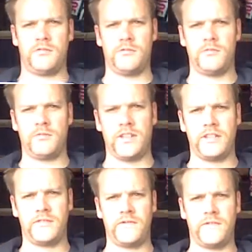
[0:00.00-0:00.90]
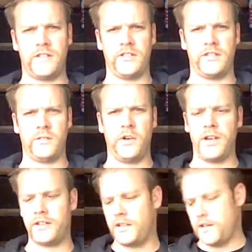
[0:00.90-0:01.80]
oh, that's very
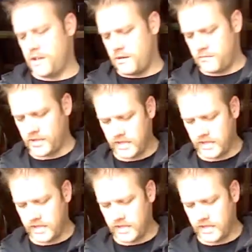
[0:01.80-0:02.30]
white, but